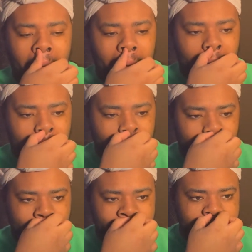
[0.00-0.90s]

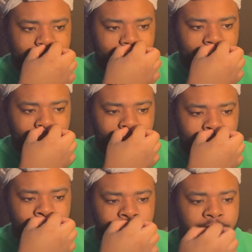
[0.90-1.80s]

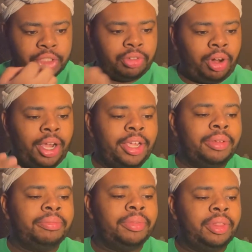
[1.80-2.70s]
I'm gonna try
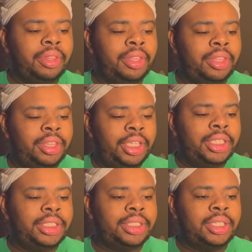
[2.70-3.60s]

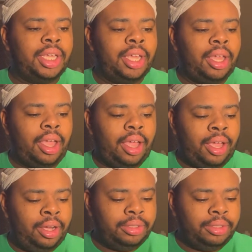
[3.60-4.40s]
this out.